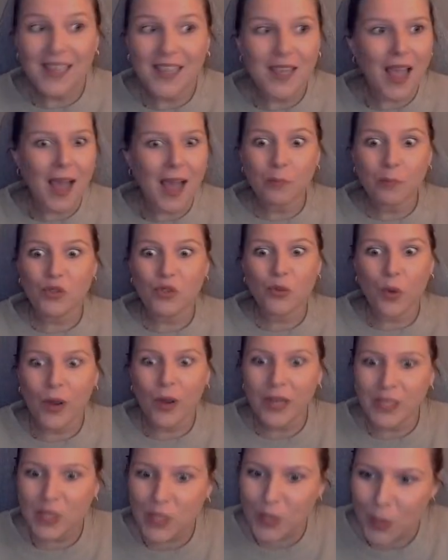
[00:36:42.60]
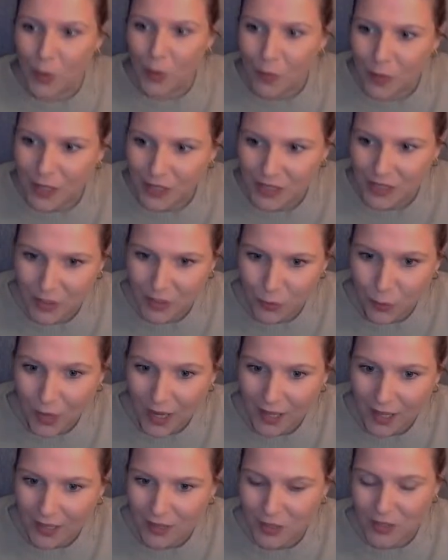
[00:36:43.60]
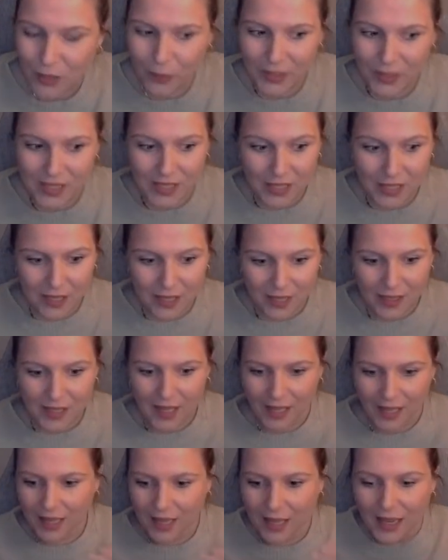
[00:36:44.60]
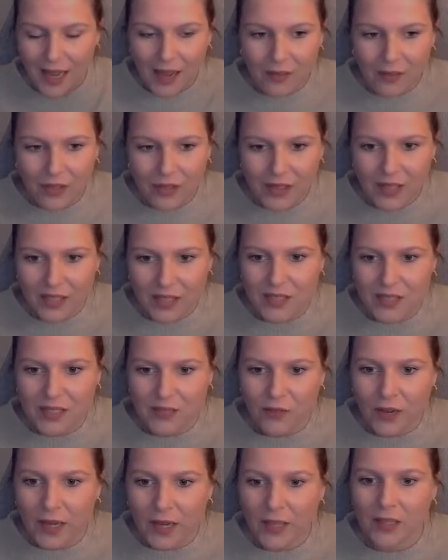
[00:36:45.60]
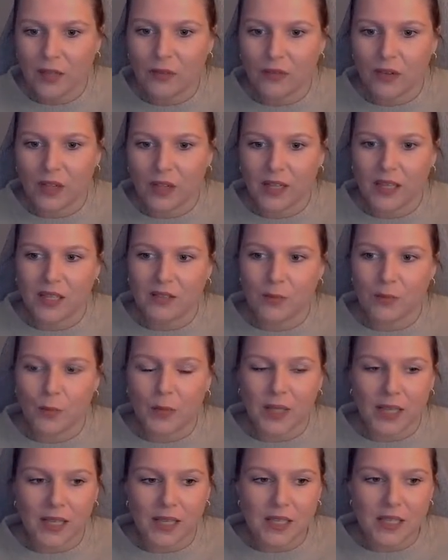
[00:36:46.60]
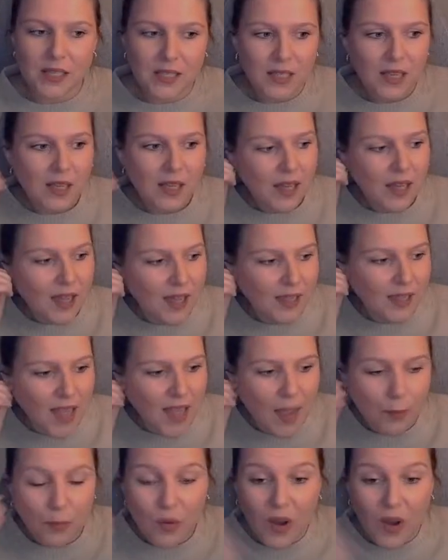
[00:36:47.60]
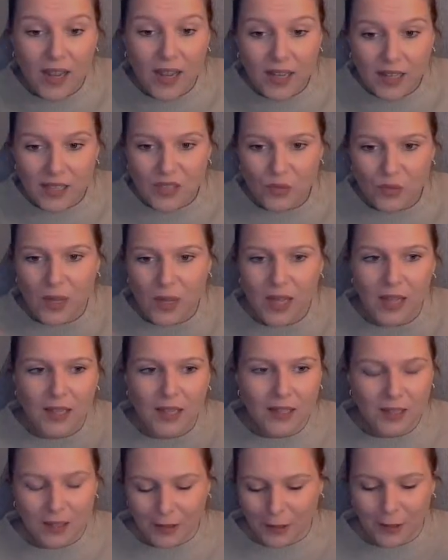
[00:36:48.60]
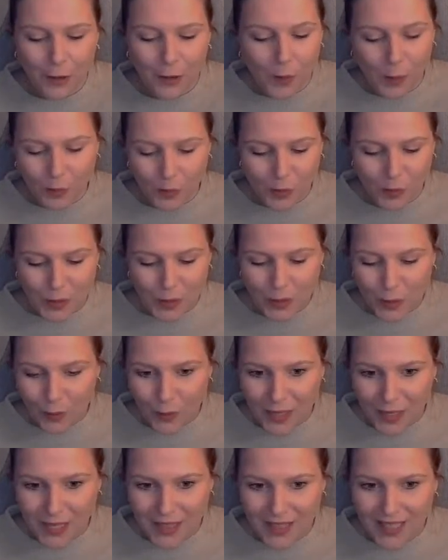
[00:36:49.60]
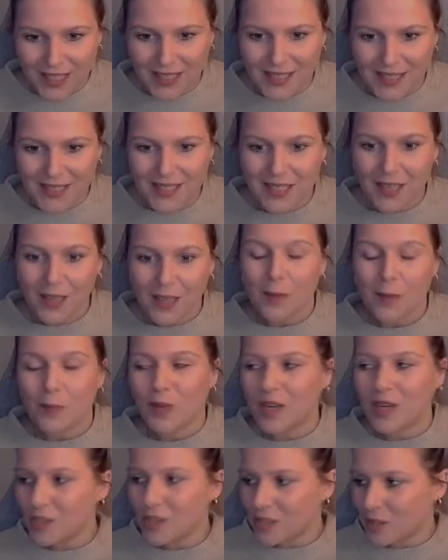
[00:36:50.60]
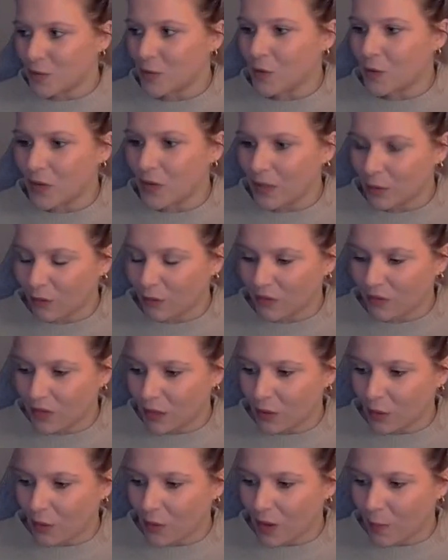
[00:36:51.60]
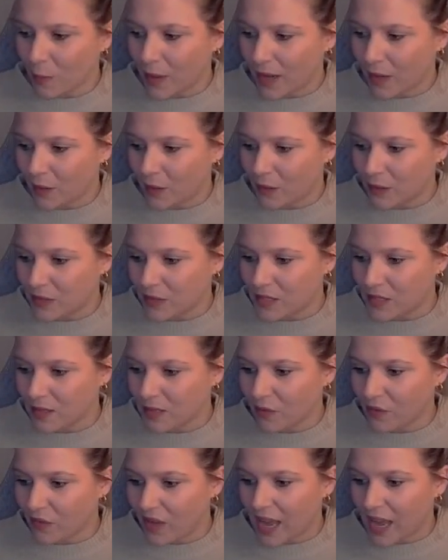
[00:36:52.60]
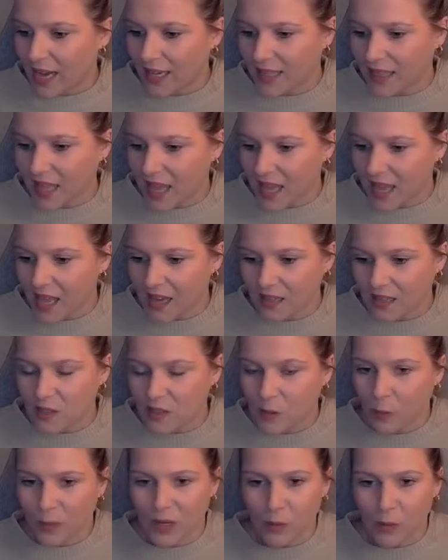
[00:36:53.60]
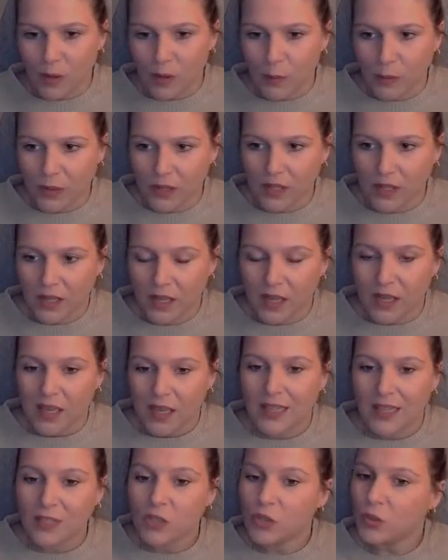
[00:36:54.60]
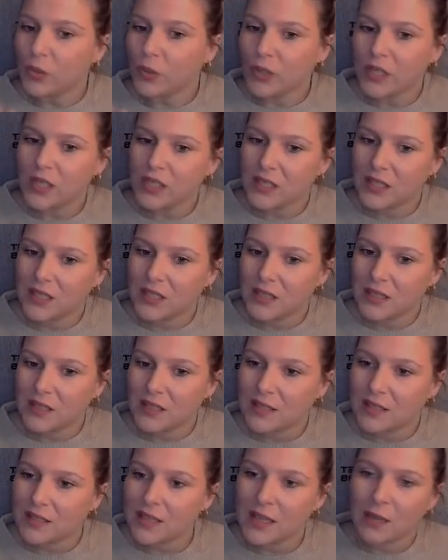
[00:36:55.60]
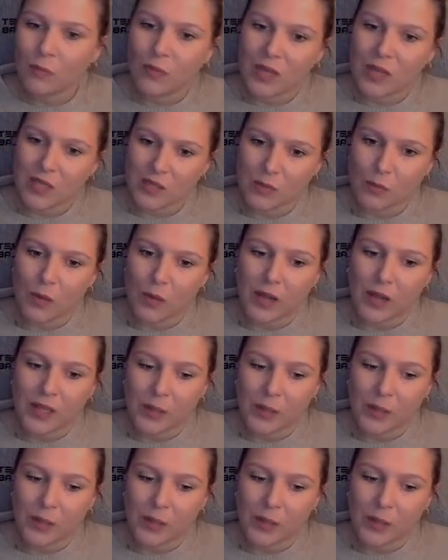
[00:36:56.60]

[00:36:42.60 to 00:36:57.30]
I'm drawing so much as well, so it's a good thing. Like, everything is finally falling into place, and I'm writing as well. I'm doing so many things, but I just recorded a video about the fact that so many people enjoyed seeing me small.